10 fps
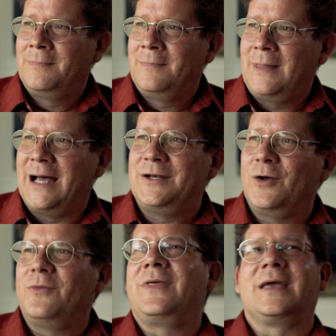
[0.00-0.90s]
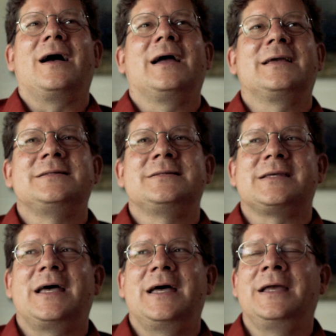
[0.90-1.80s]
I don't think I can
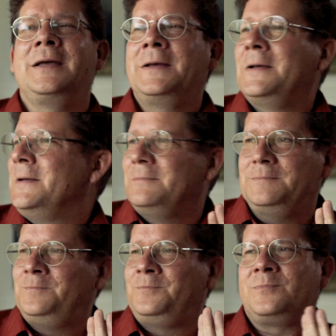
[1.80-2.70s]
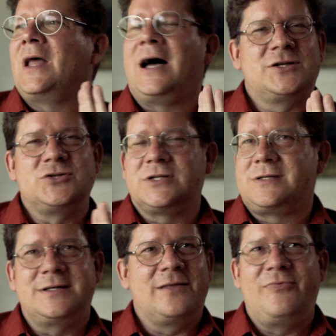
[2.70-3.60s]
say, I
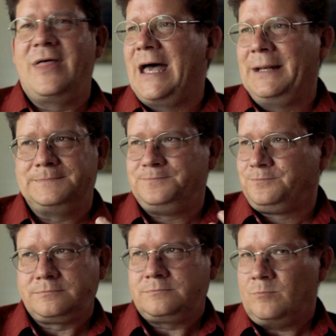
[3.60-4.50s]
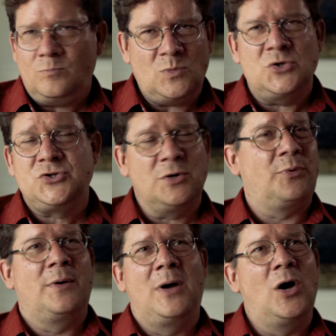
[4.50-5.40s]
just did that to
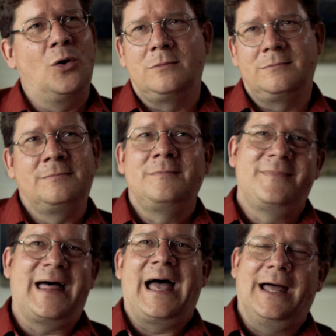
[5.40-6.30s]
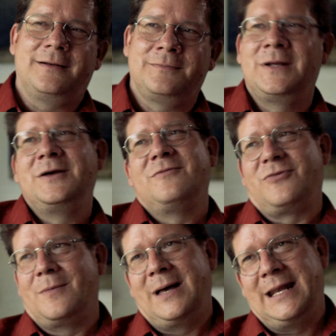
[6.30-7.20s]
promote that for
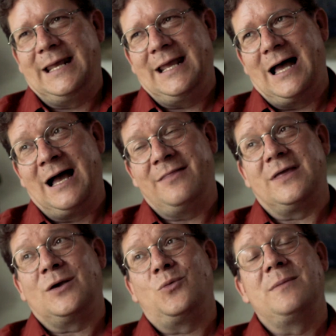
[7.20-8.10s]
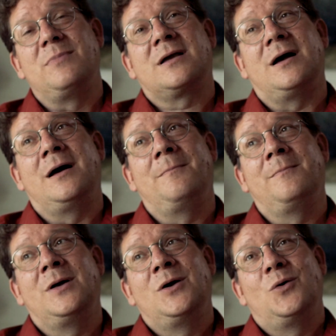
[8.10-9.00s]
money. I think we become
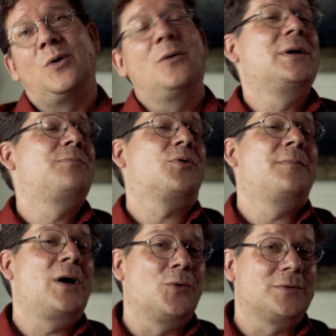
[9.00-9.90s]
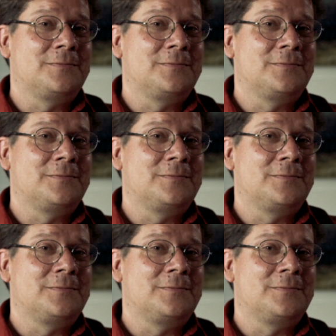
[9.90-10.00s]
what we promote.